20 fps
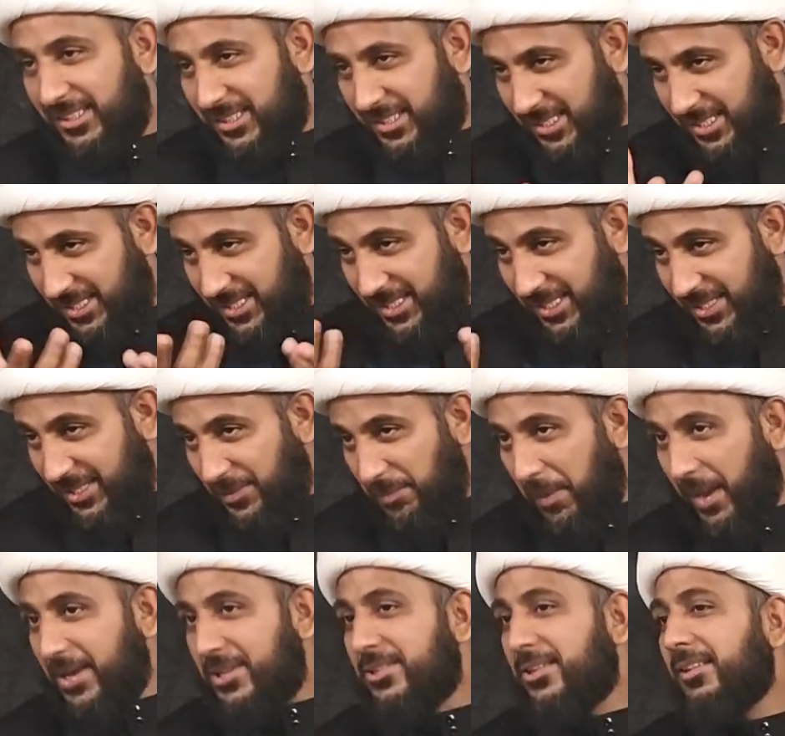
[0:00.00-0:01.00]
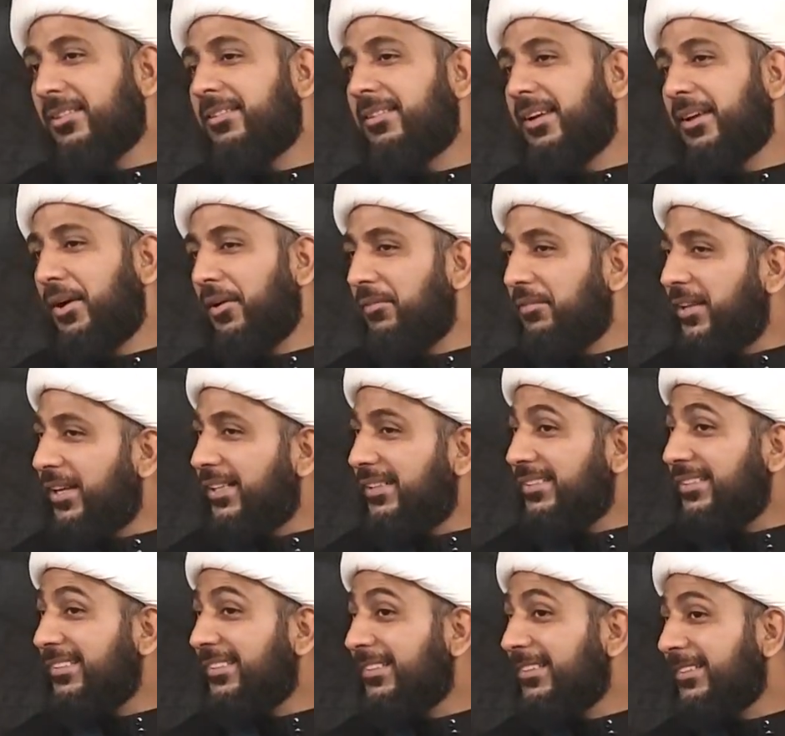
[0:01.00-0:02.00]
This is the specialty of
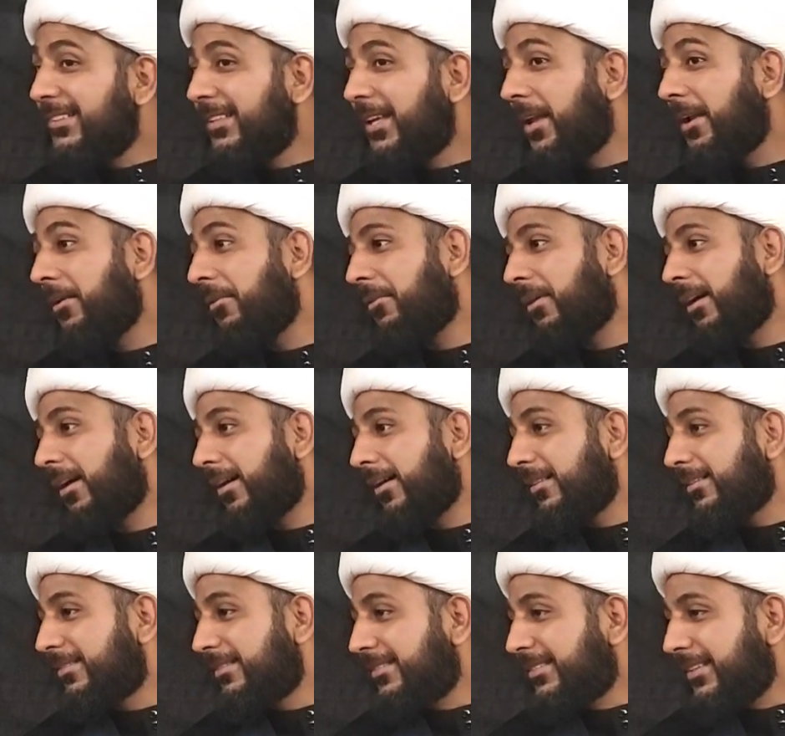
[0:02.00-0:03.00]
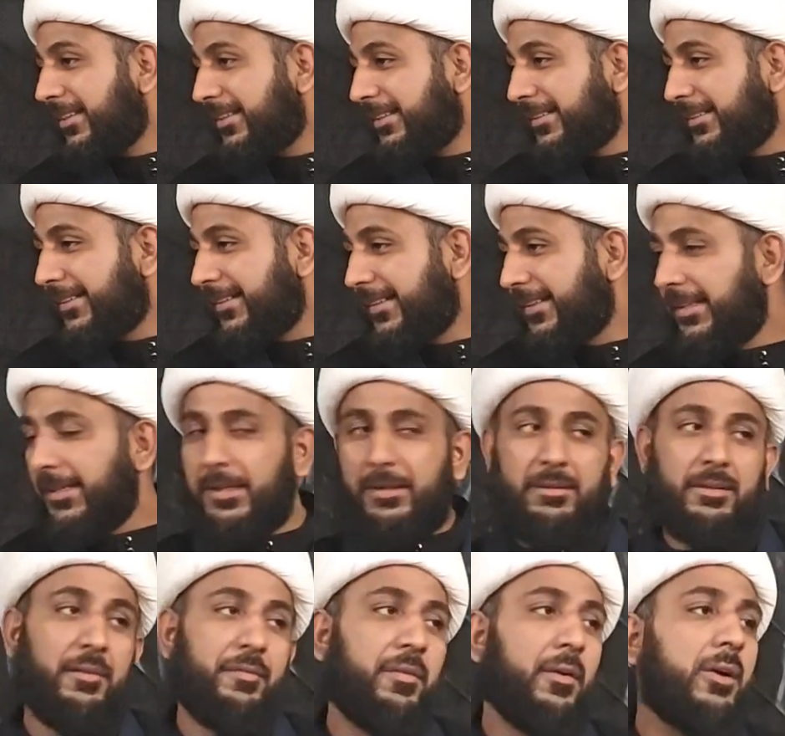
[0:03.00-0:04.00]
the salawat.
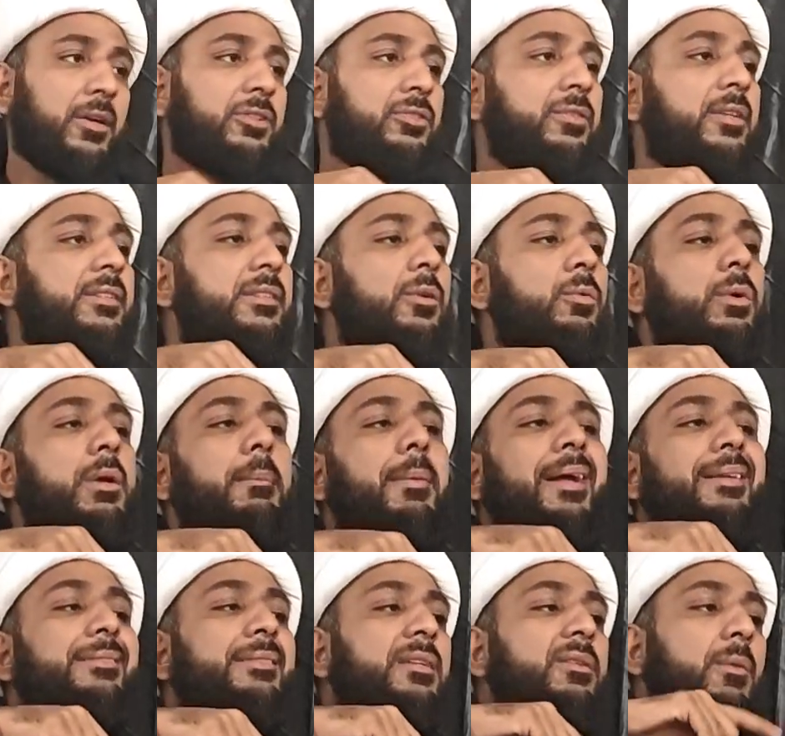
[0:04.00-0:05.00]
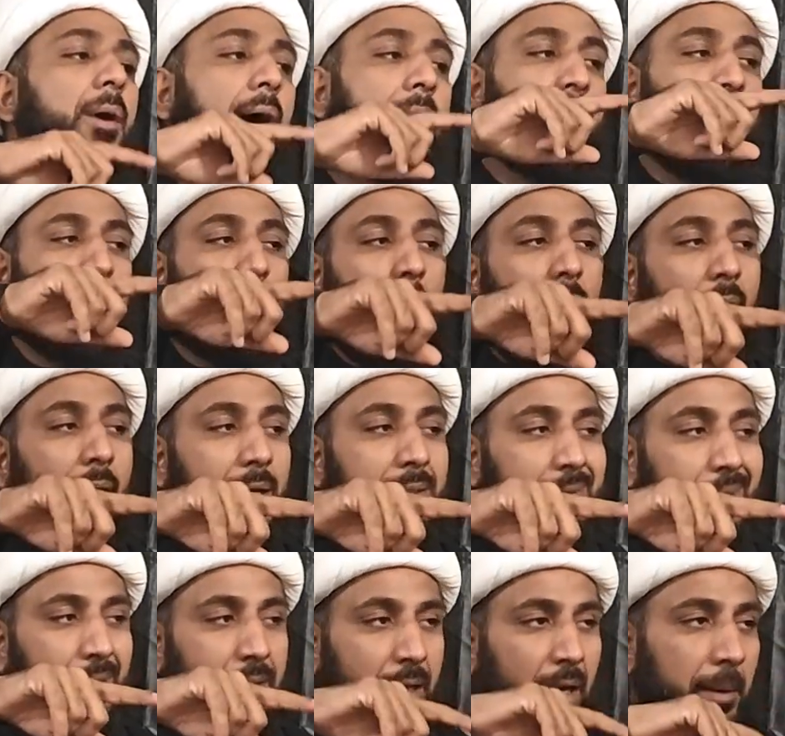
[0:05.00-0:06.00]
The first reason we mentioned why the
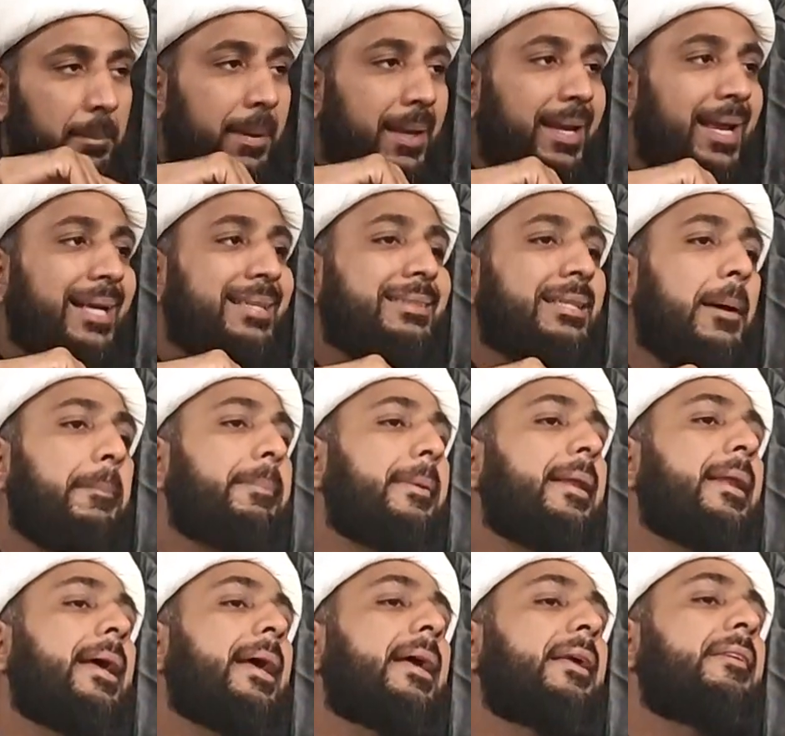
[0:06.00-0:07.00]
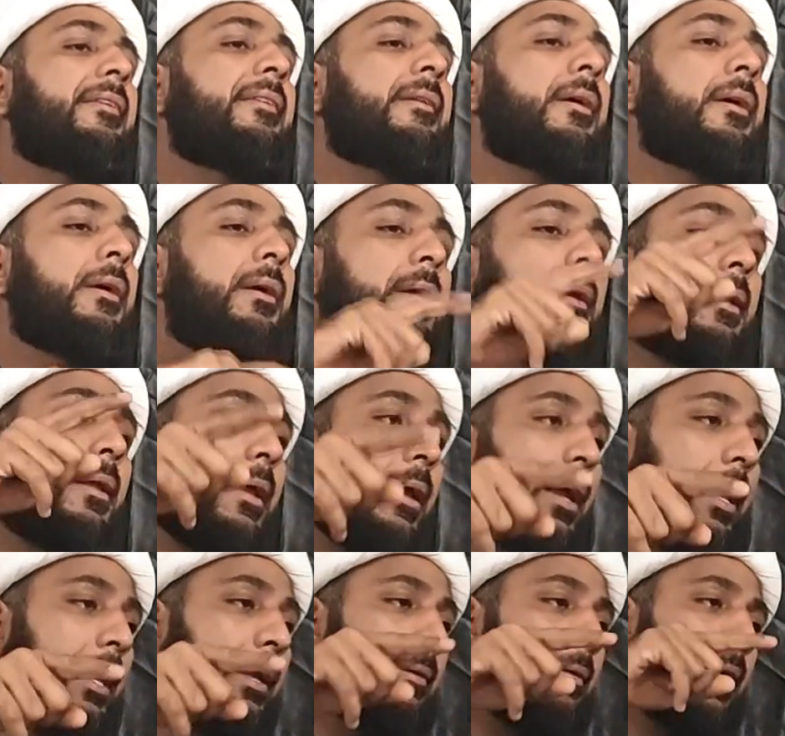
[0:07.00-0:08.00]
du'as are not being accepted is
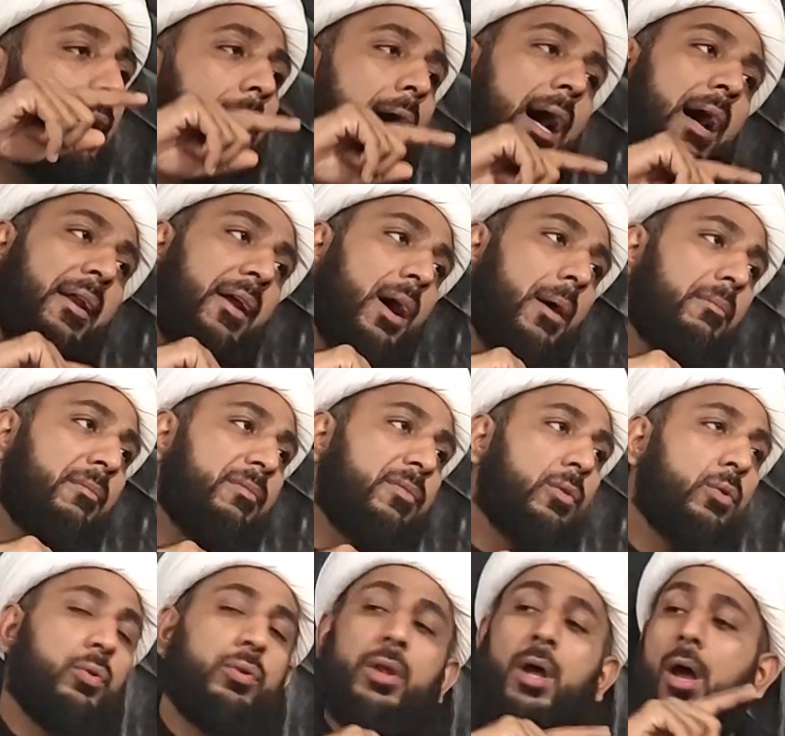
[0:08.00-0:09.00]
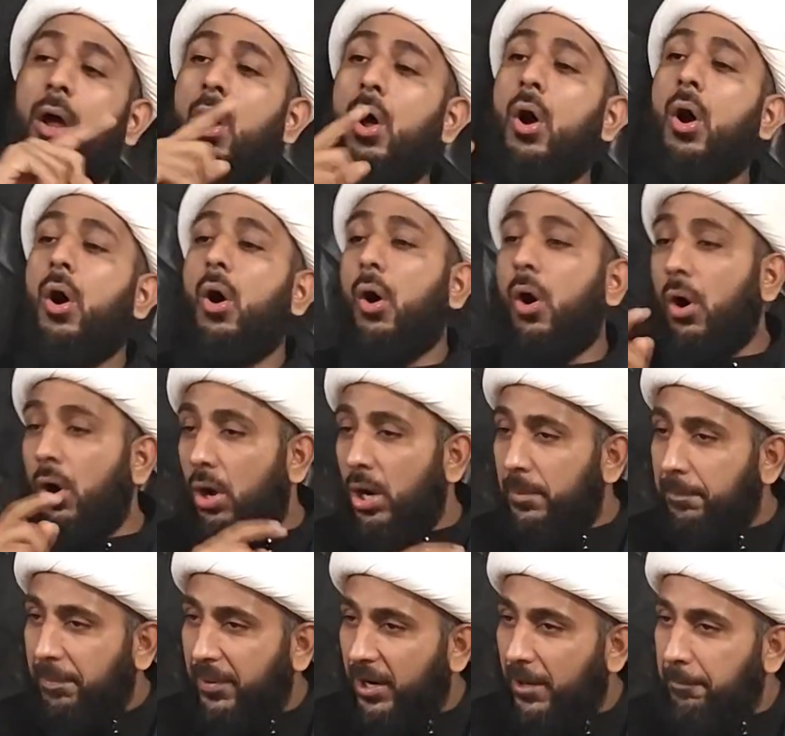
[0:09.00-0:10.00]
eating haram food.
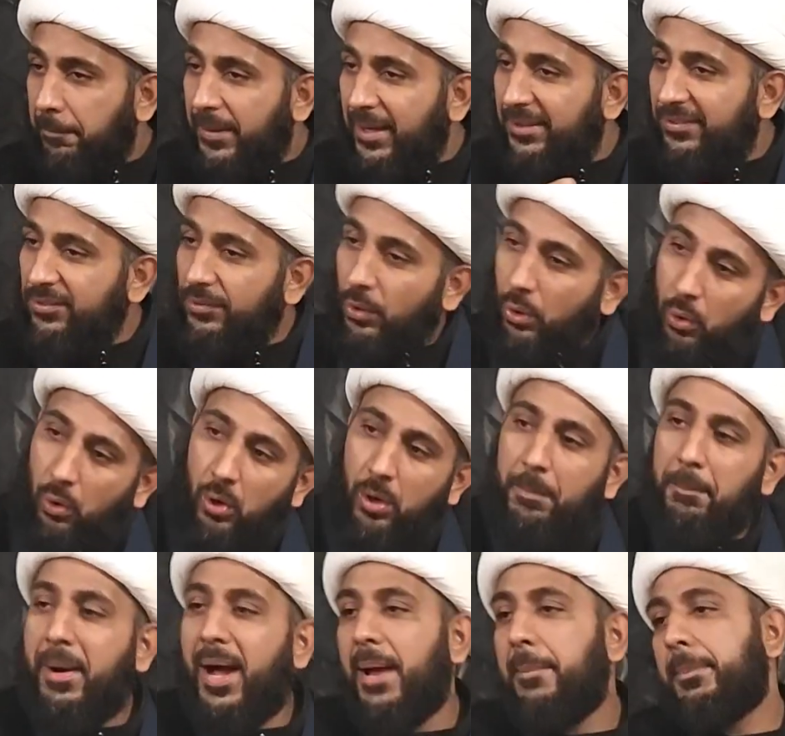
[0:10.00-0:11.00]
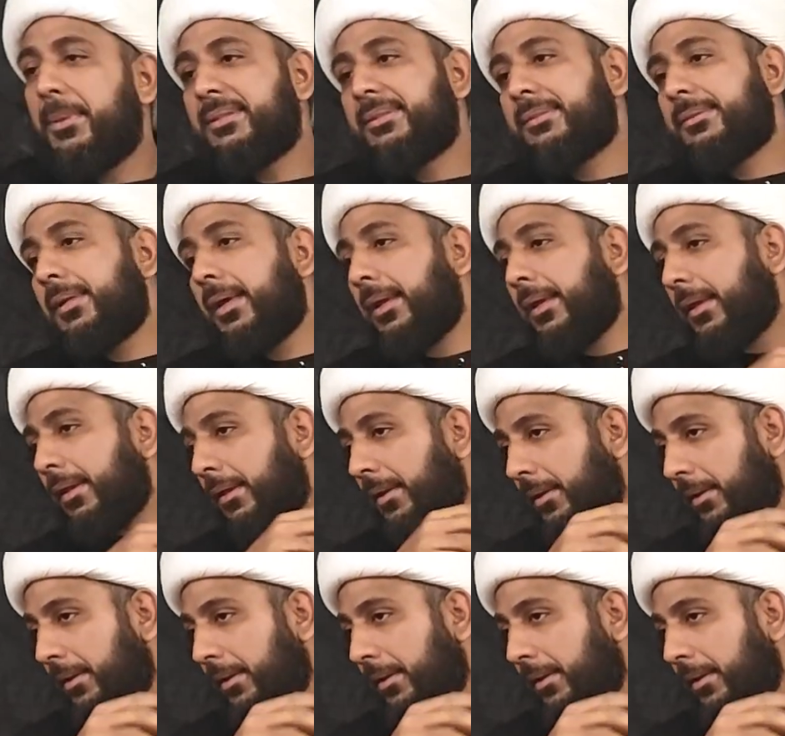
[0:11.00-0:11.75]
On purpose or by mistake.